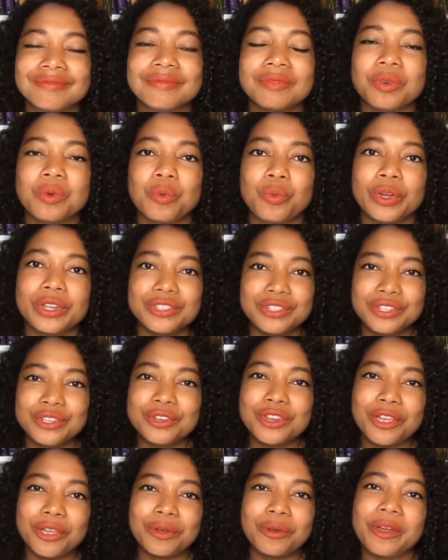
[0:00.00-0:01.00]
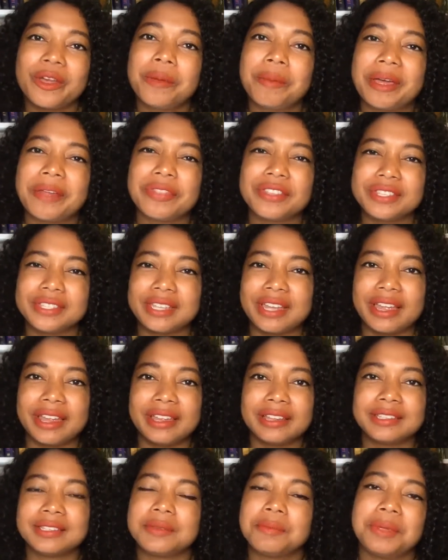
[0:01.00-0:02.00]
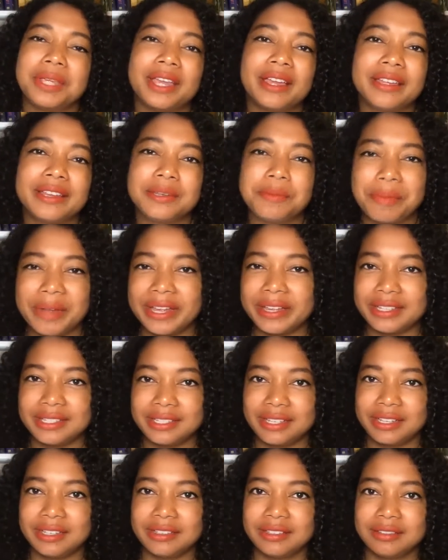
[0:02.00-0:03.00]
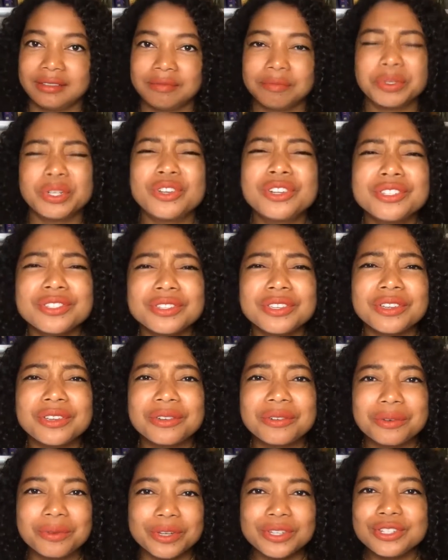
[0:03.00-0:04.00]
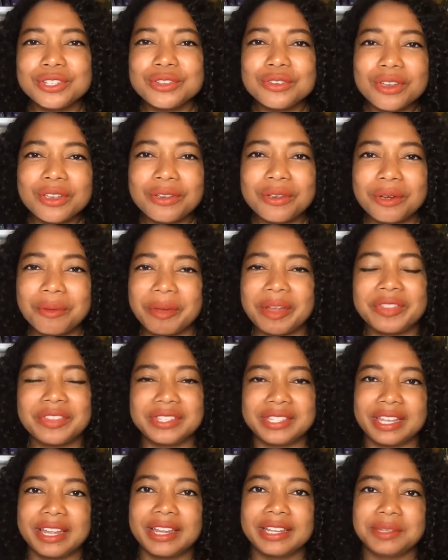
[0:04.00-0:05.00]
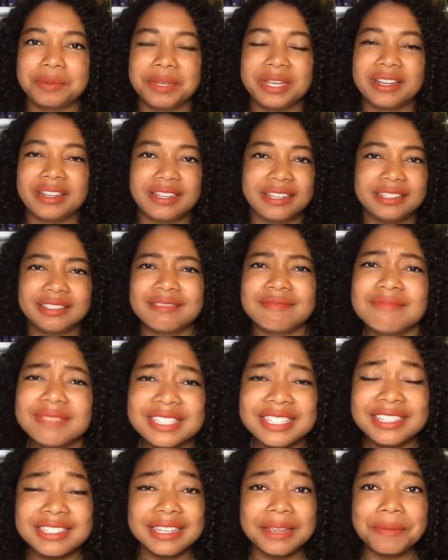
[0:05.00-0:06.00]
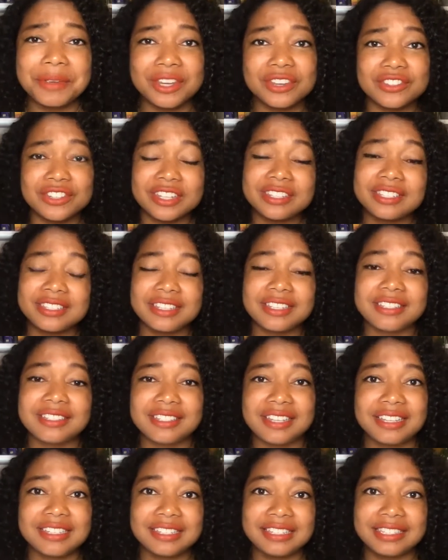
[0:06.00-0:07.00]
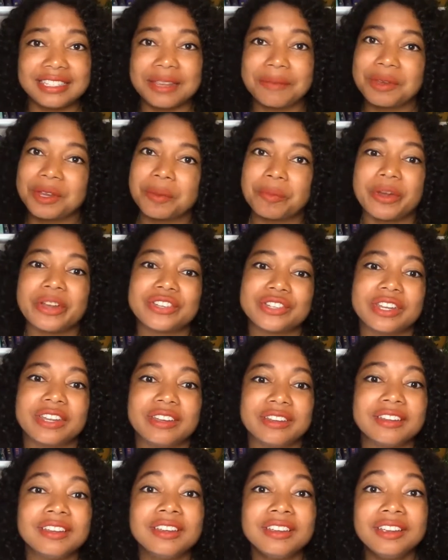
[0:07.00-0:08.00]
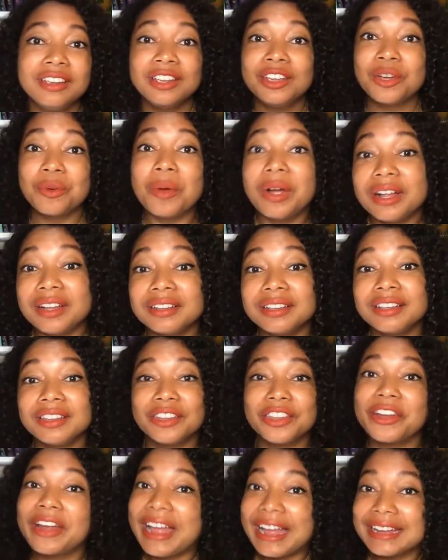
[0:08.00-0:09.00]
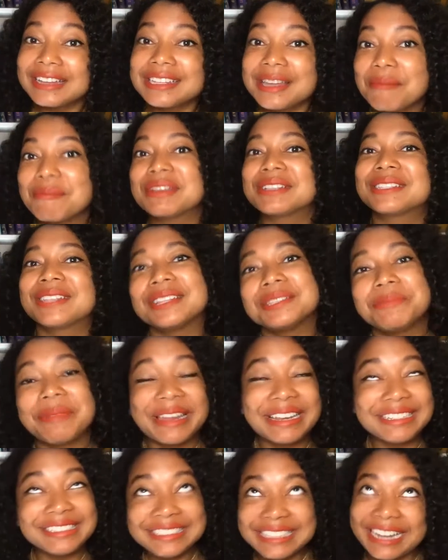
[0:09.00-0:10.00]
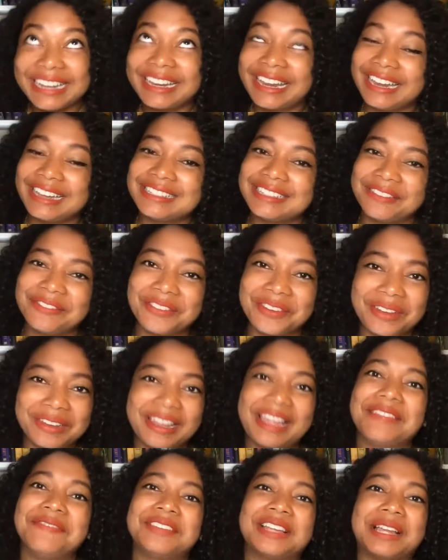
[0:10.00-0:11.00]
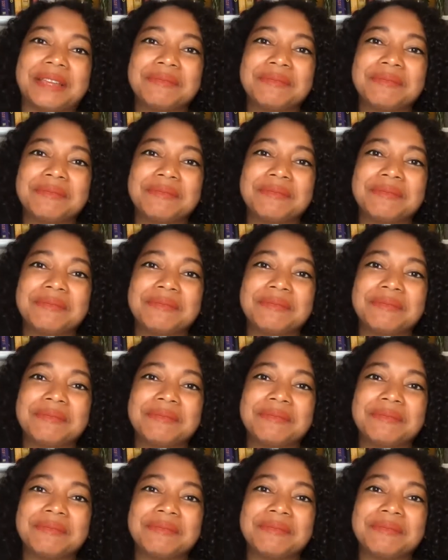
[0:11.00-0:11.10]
What do you know about the science behind biases? But also, what do you know about the science behind systemic injustice and systemic oppression? Well, there are academics that spend decades, if not lifetimes,